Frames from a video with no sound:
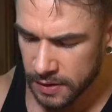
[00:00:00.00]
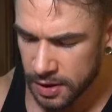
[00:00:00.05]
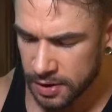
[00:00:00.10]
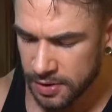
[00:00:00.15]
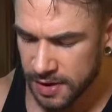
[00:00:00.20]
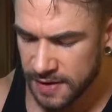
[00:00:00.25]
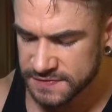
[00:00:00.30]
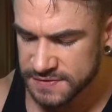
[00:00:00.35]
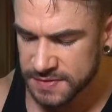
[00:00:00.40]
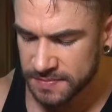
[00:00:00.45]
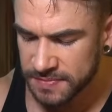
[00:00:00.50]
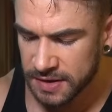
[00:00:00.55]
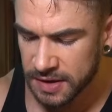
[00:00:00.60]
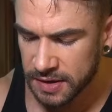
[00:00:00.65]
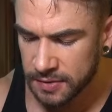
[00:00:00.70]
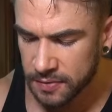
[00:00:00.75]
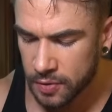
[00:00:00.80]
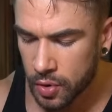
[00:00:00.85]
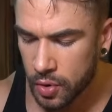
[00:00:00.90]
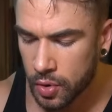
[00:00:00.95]
Here I have some of
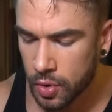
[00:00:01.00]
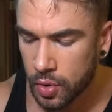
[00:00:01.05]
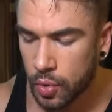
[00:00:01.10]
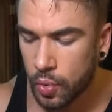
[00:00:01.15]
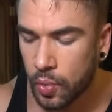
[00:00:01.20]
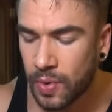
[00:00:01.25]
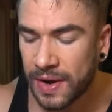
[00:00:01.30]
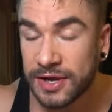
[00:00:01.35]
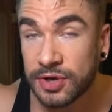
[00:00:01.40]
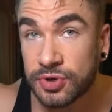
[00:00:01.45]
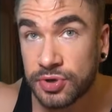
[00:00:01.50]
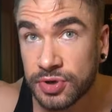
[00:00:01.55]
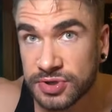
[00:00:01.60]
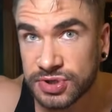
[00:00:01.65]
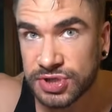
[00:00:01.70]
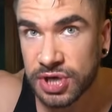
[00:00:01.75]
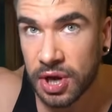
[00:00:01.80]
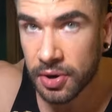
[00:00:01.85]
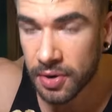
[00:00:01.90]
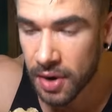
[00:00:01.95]
the white cooked
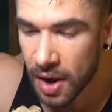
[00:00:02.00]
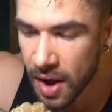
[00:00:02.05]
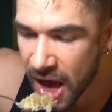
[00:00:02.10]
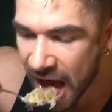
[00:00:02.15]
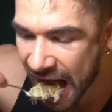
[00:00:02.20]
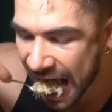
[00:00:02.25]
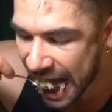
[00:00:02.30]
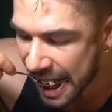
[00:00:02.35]
sauerkraut.